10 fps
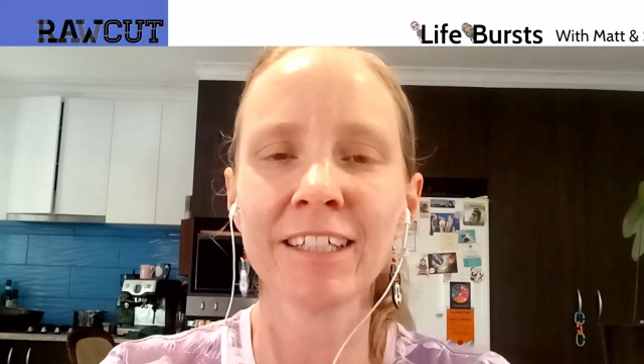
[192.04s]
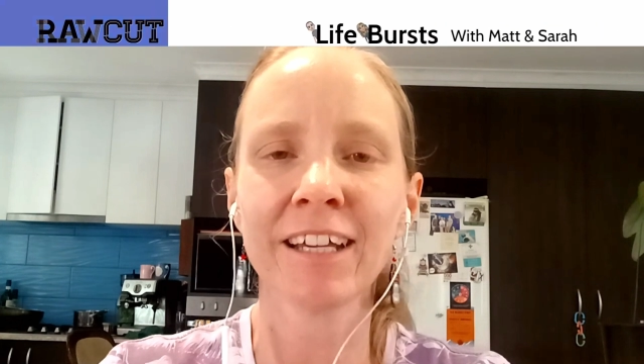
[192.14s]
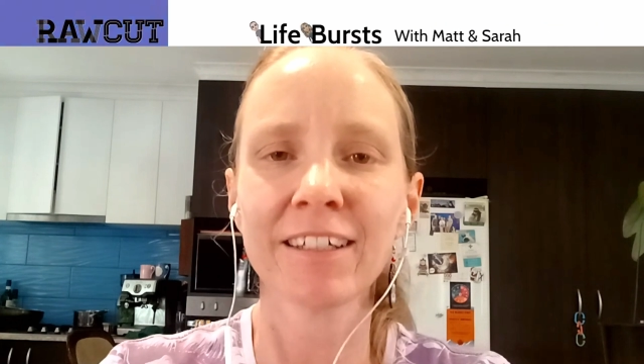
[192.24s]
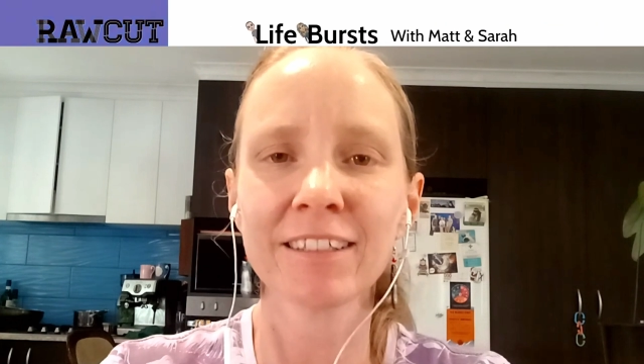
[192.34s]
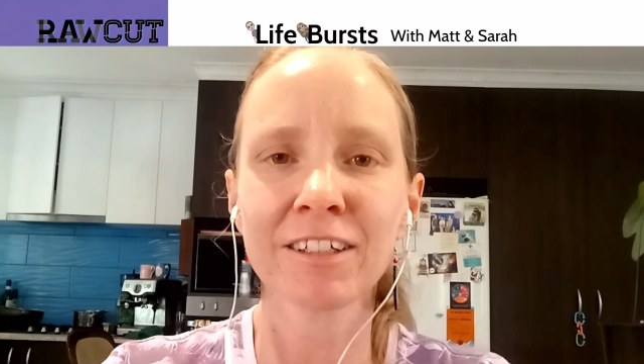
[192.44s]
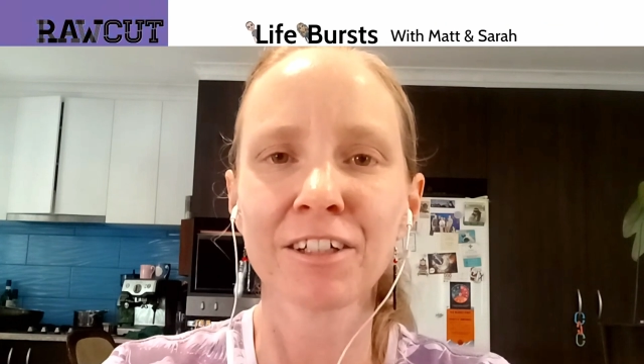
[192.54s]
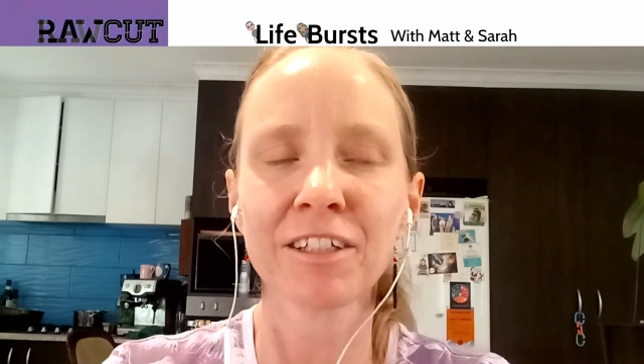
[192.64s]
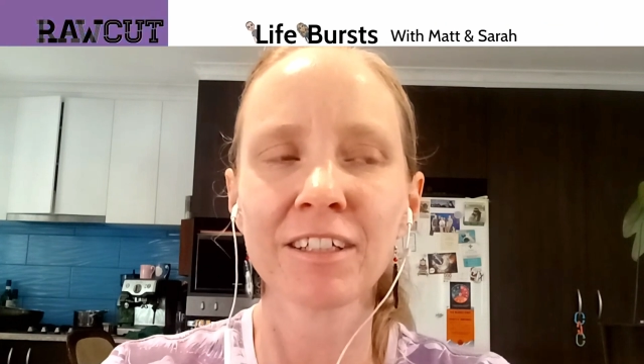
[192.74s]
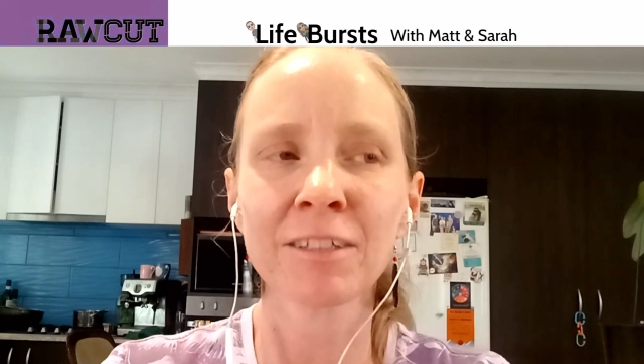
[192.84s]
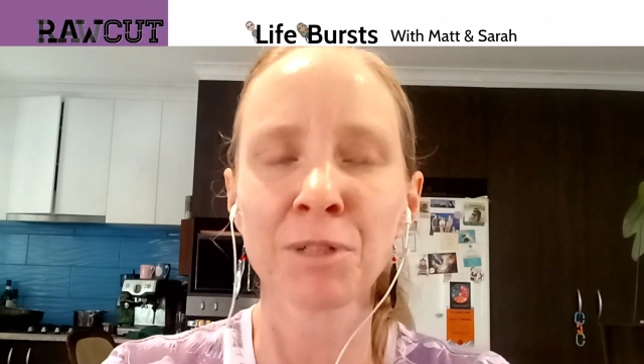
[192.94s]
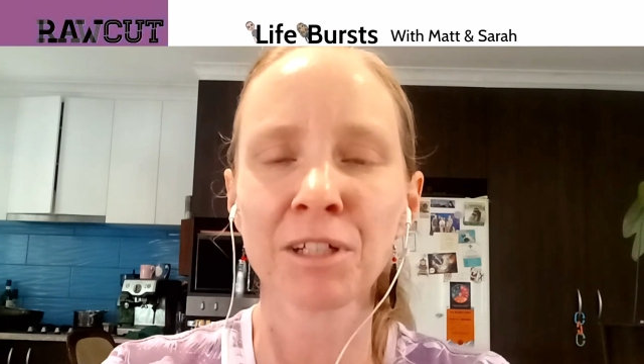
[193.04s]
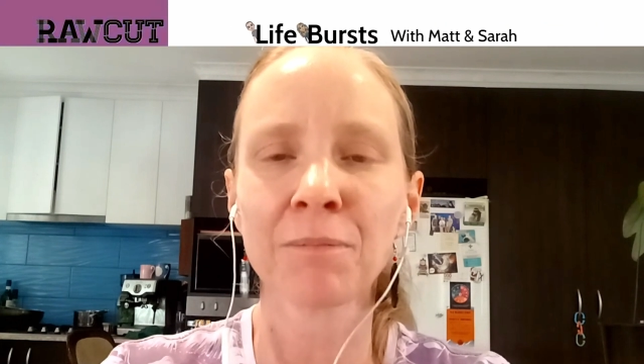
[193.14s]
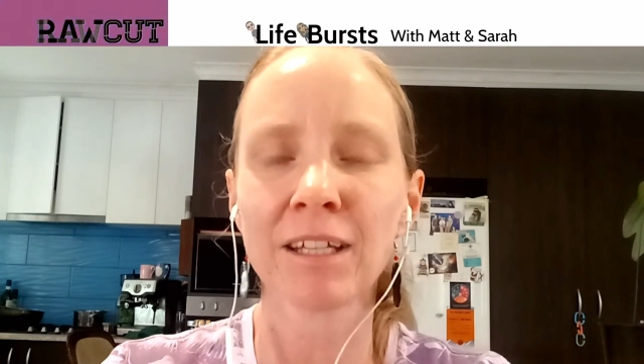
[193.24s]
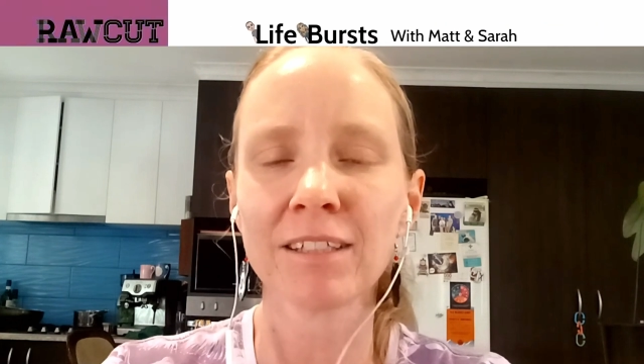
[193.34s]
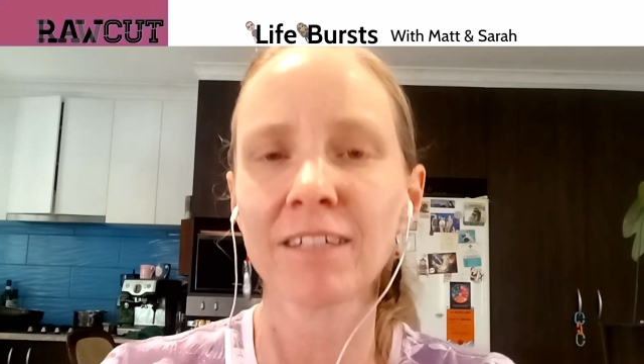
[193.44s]
so it's pretty
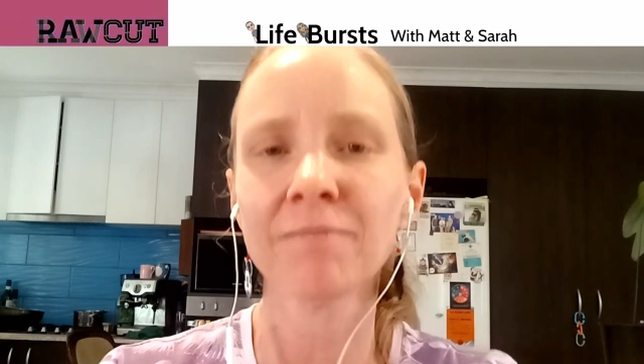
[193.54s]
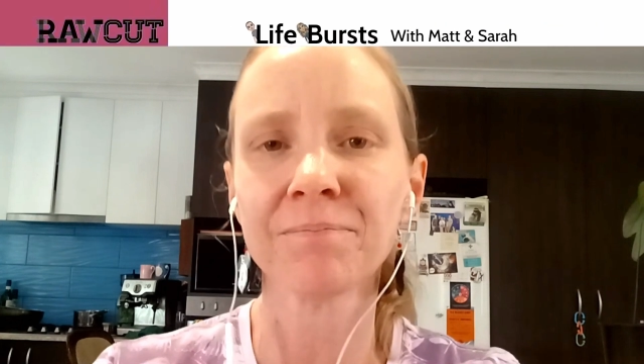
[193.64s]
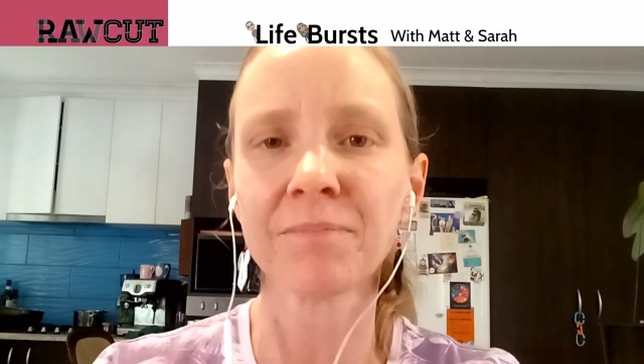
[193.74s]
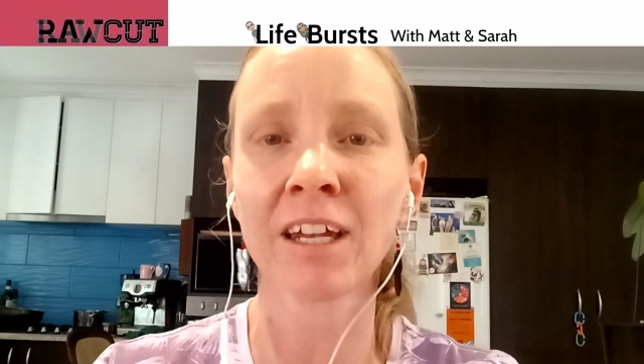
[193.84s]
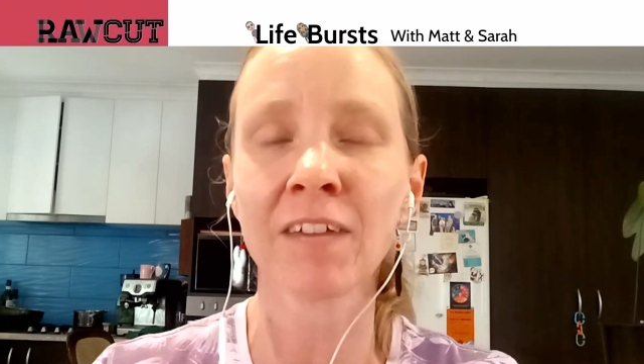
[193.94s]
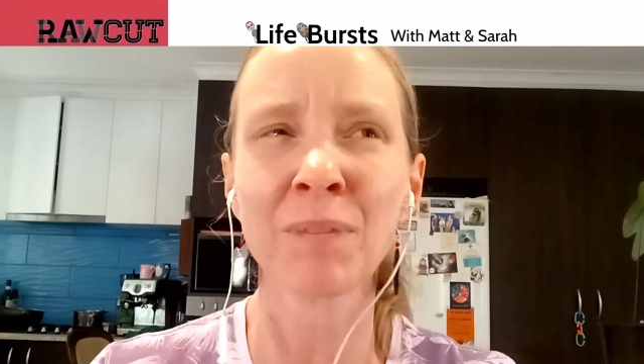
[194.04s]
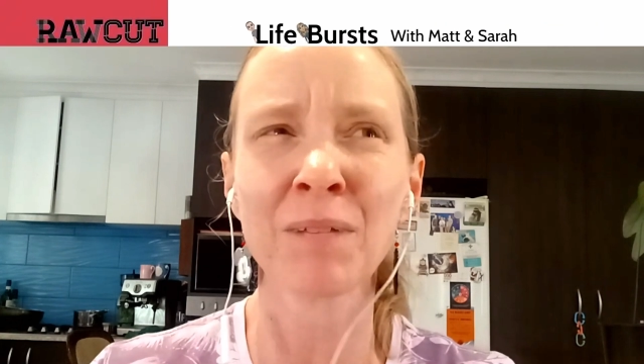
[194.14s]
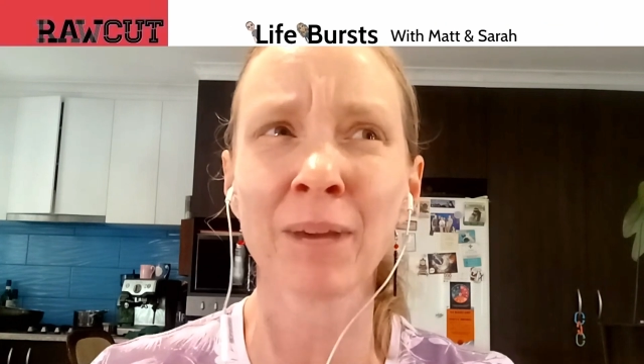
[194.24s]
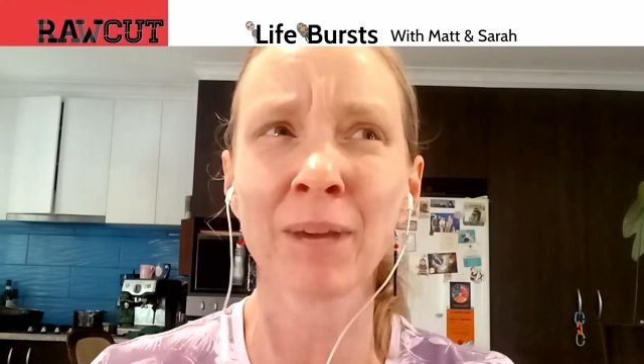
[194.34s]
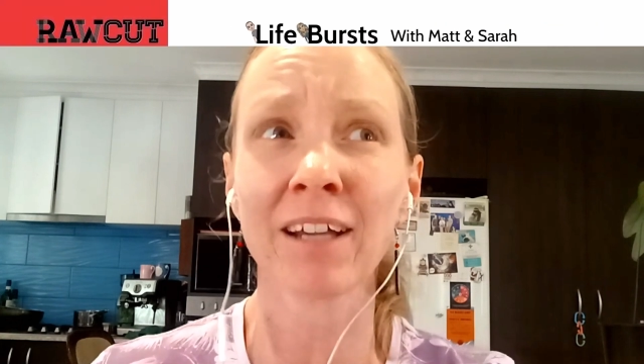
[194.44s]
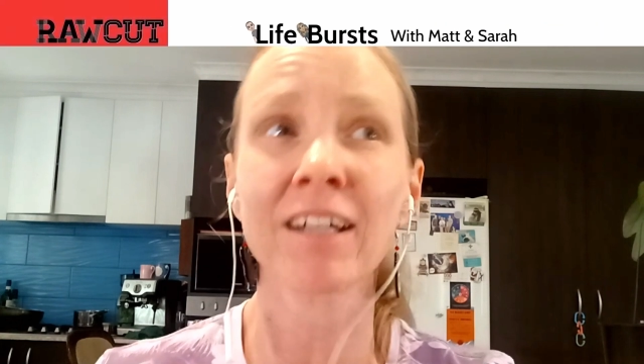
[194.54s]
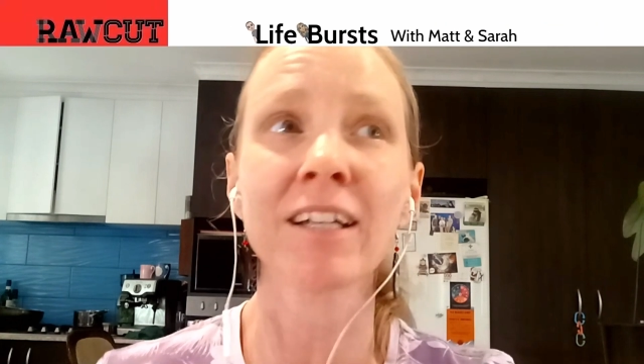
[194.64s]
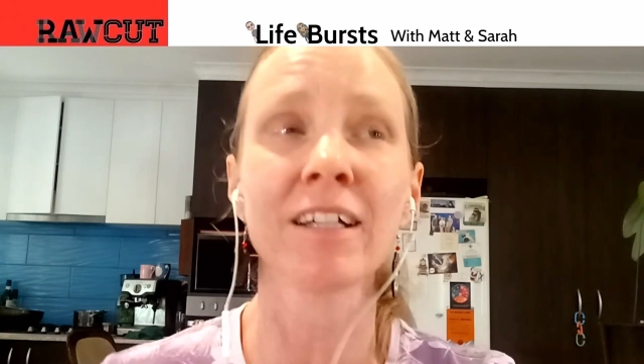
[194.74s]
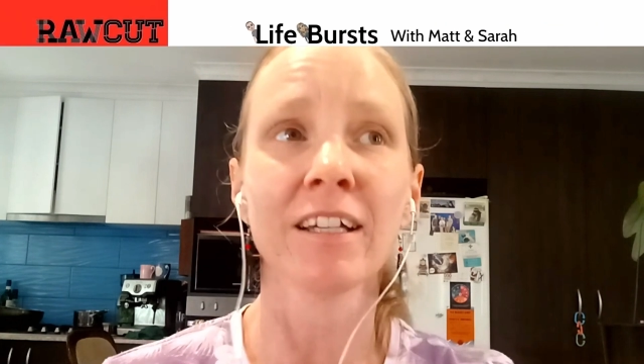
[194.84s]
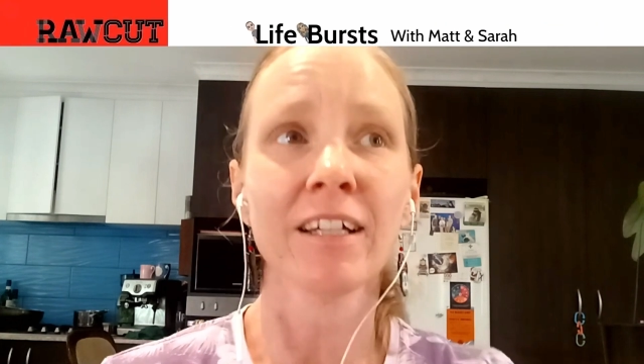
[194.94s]
amazing. And I've been back